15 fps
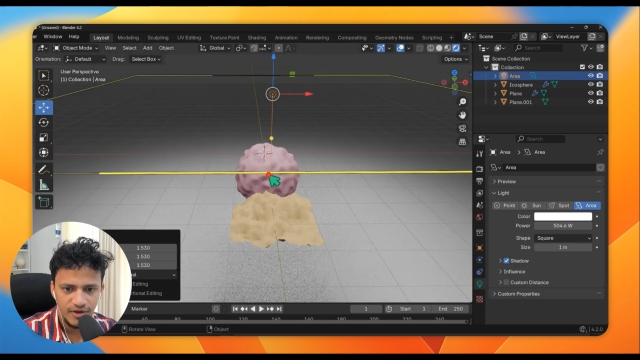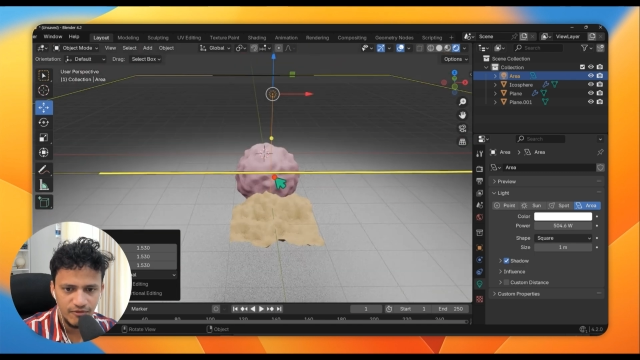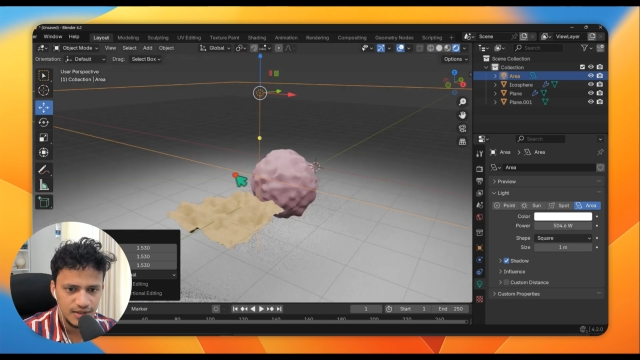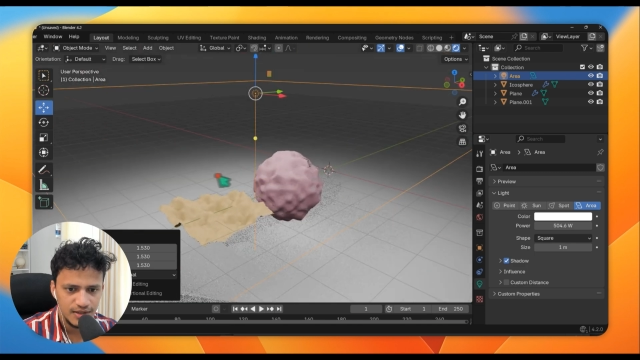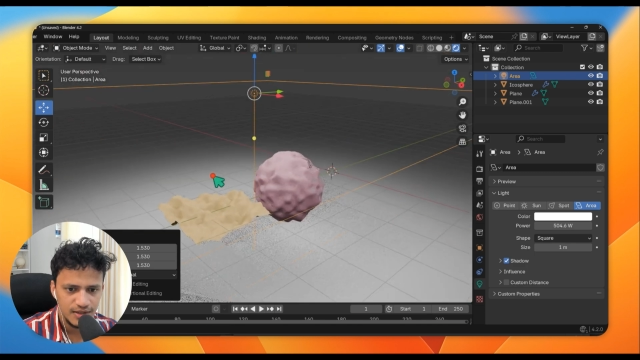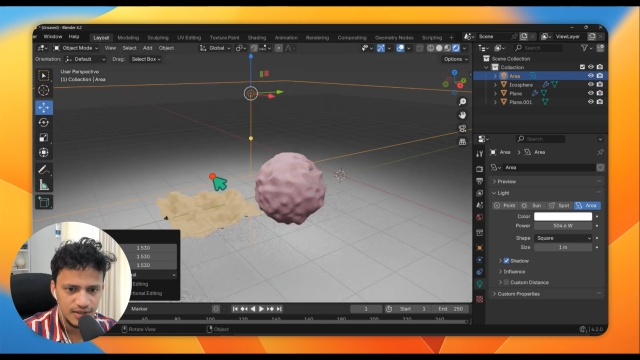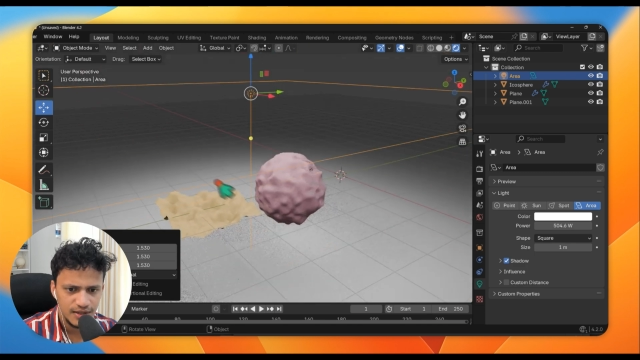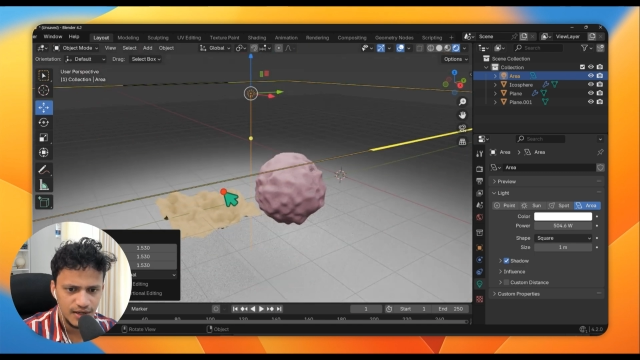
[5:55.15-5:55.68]

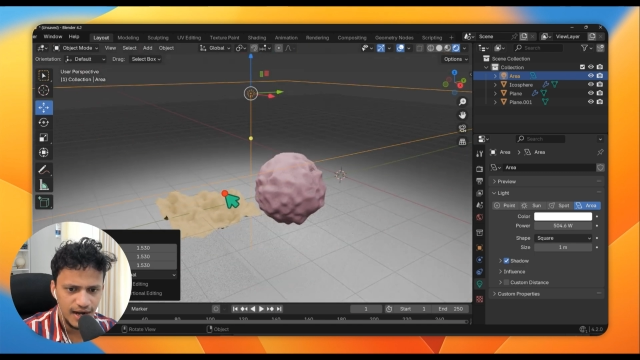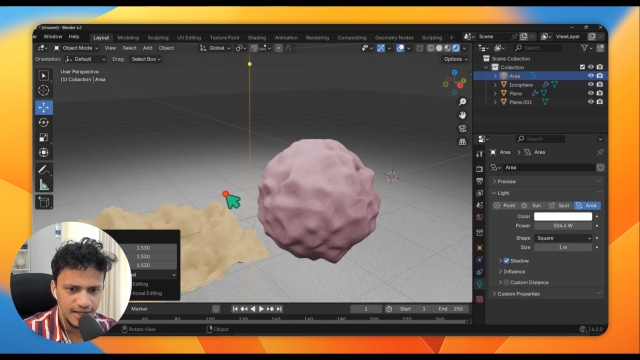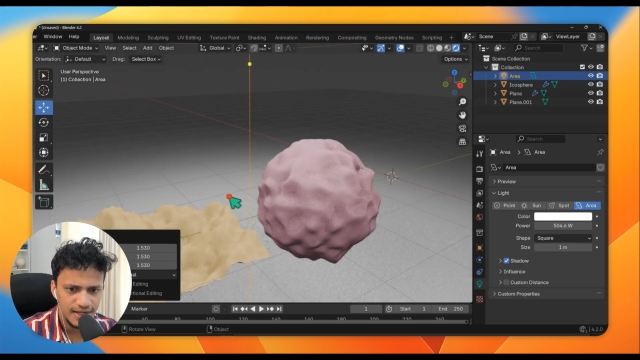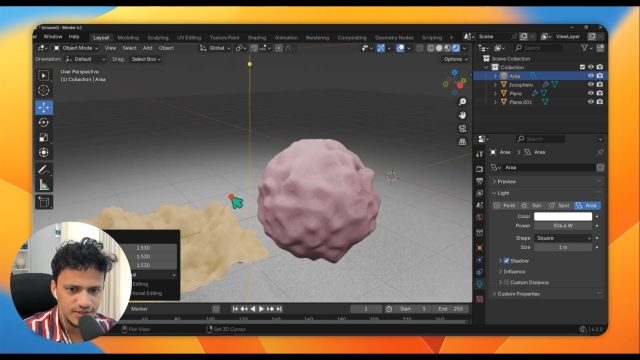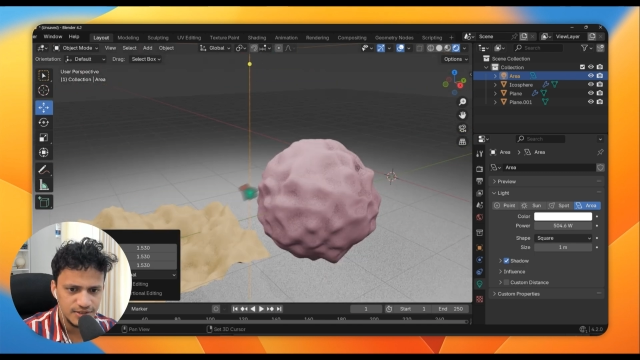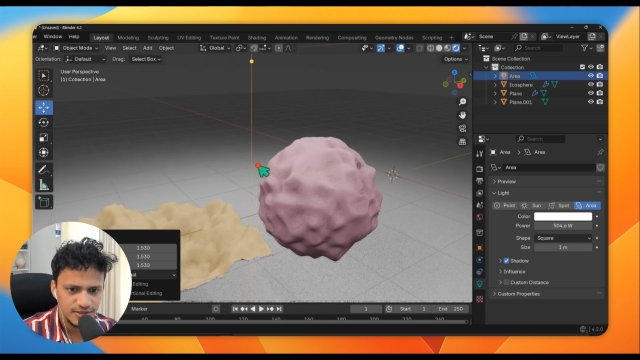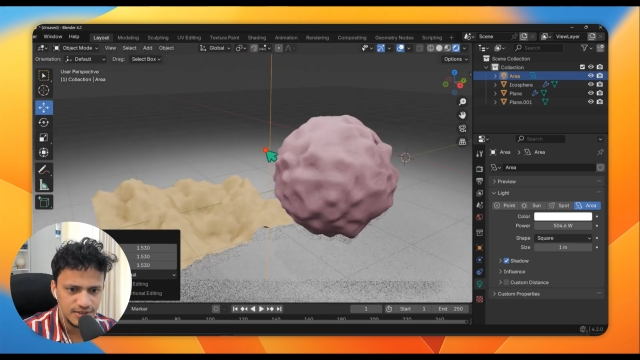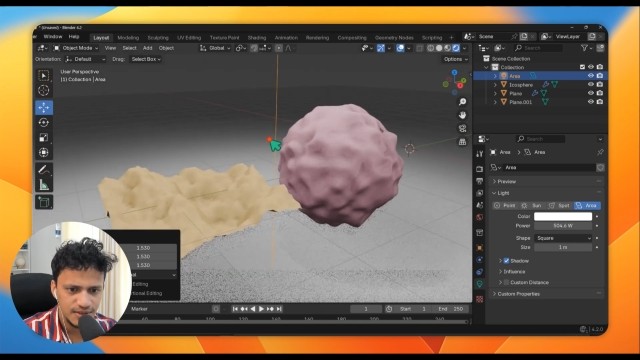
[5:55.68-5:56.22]
adding
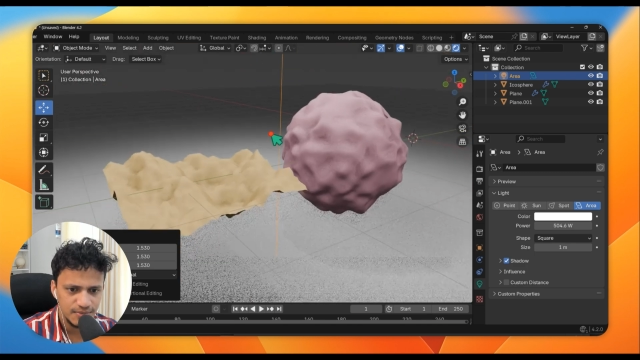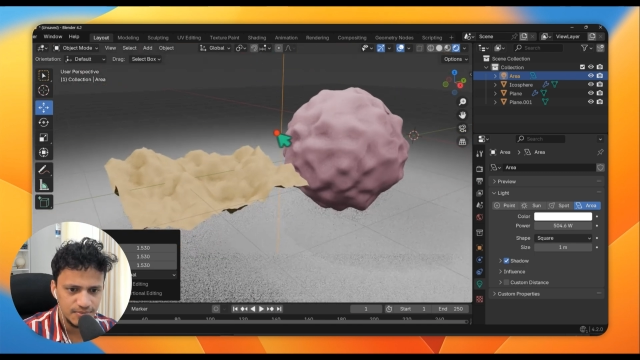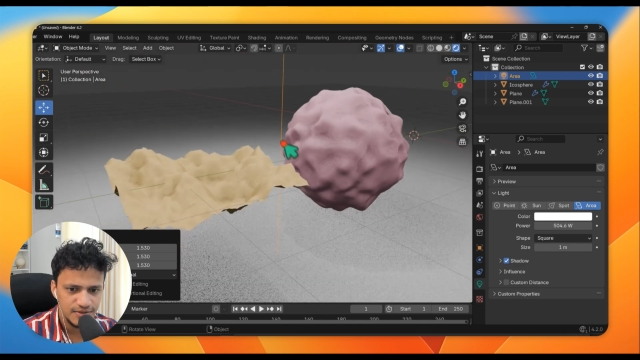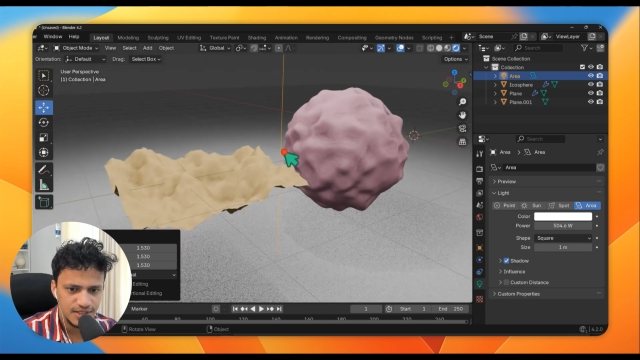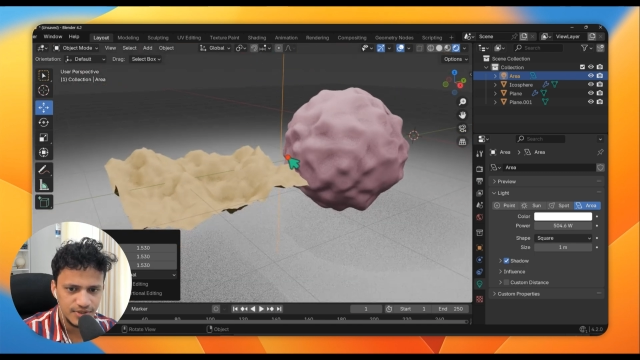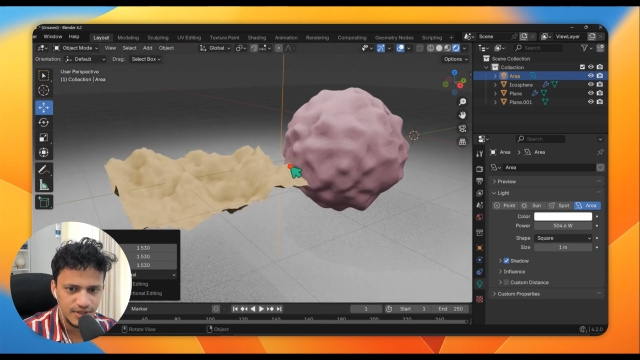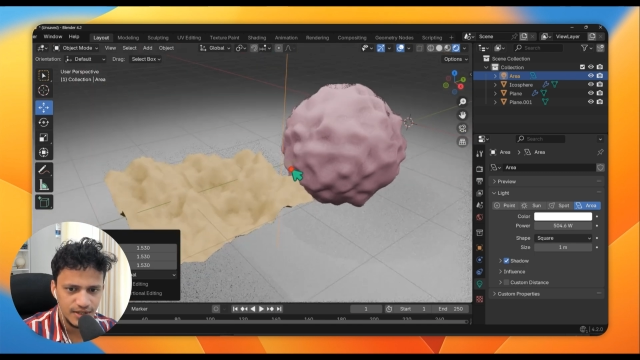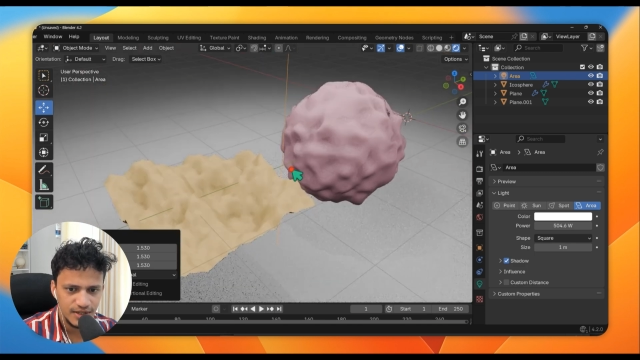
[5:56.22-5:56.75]

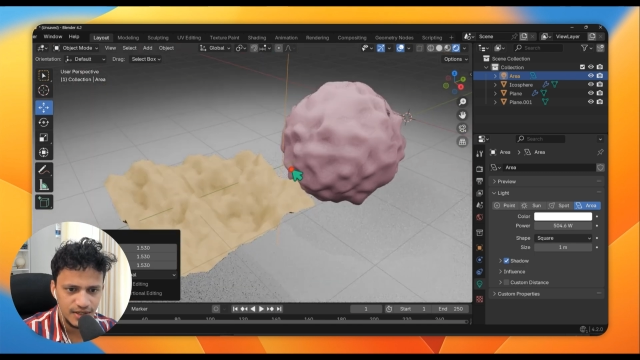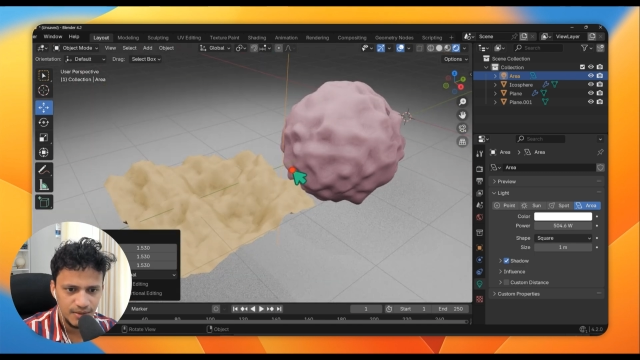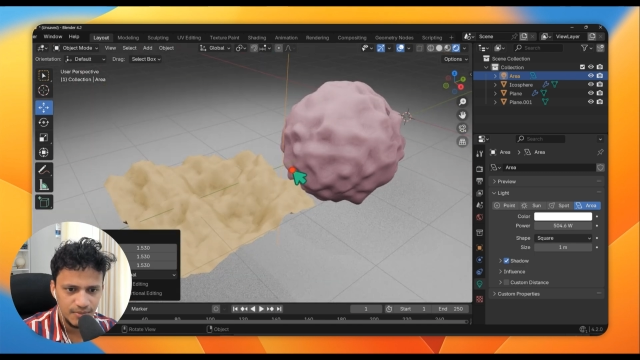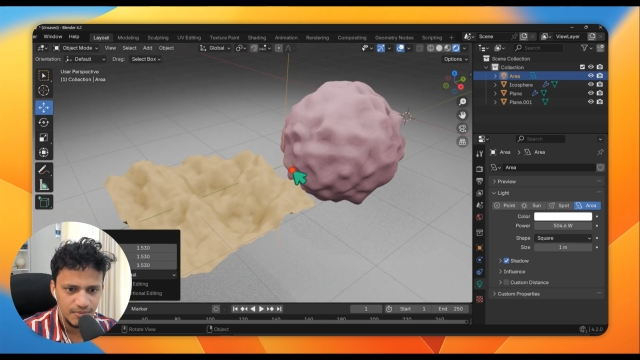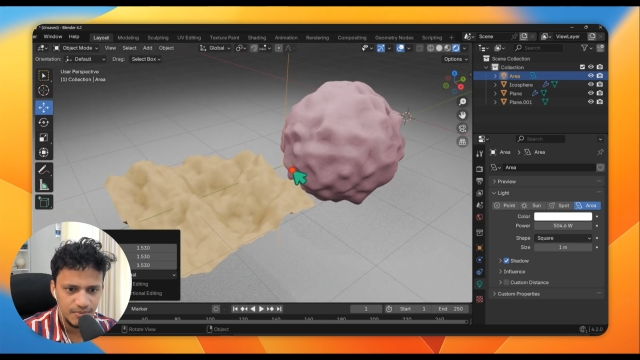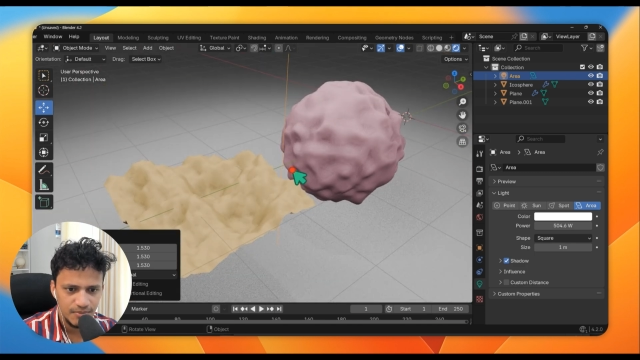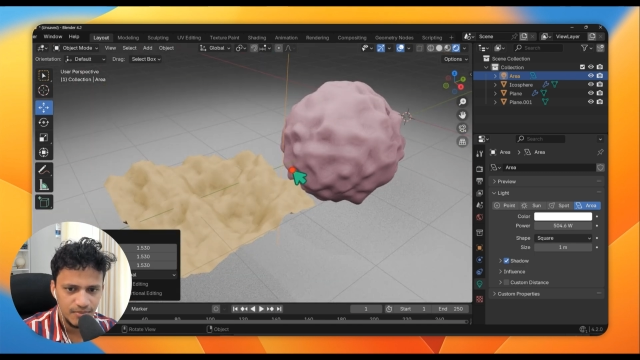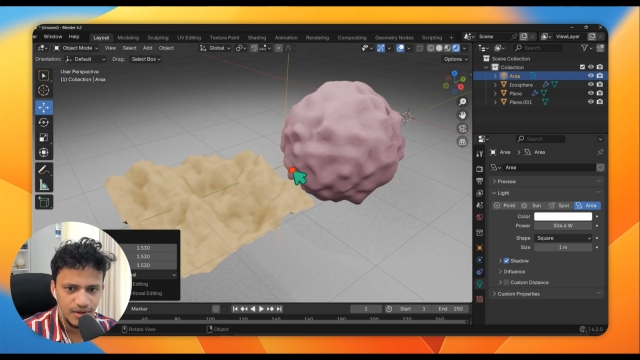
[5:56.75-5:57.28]
subdivisions
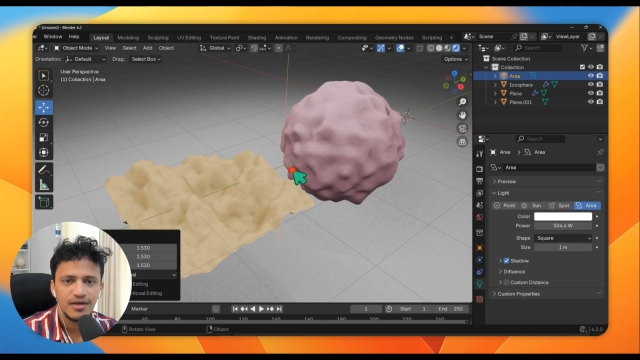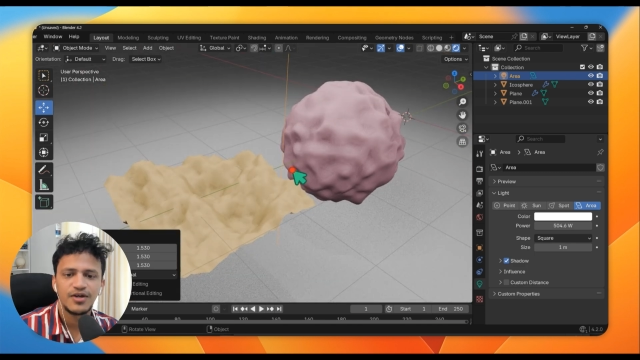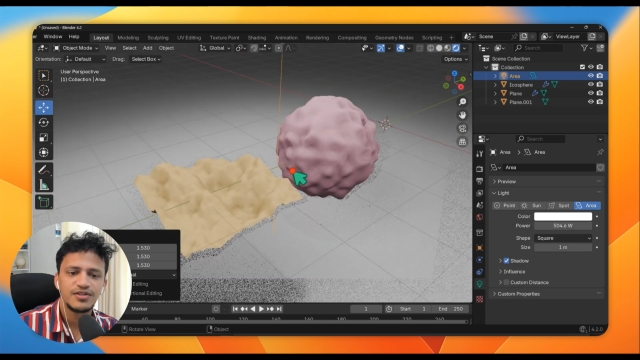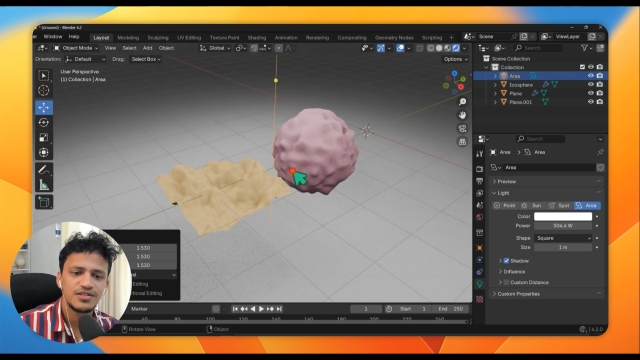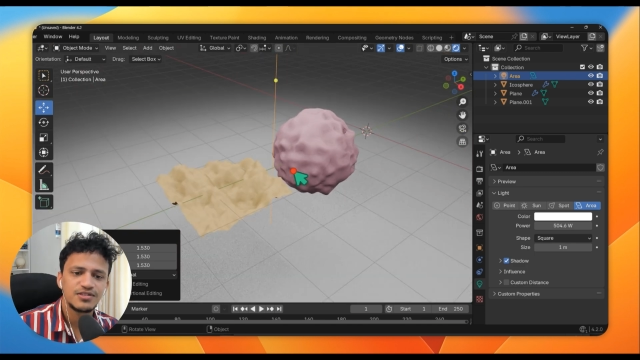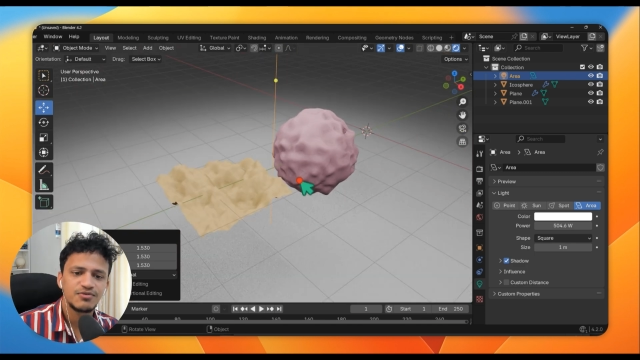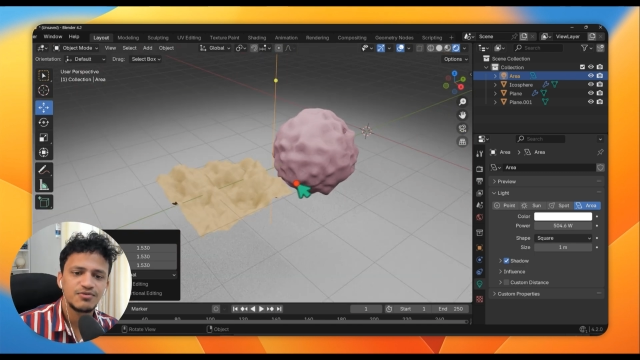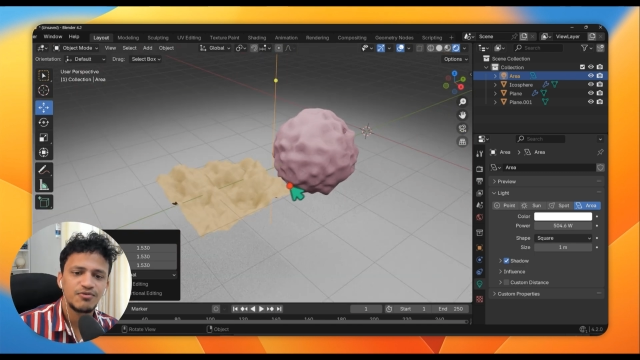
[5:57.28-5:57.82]
but
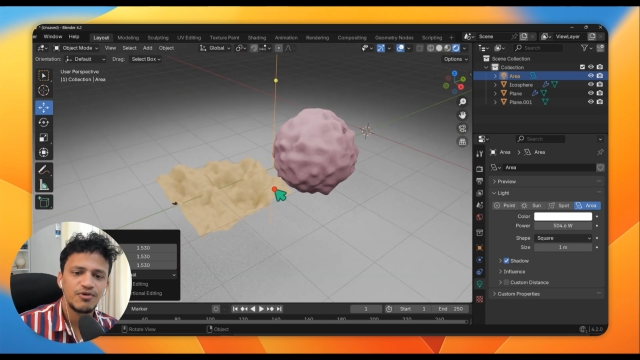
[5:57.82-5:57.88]
this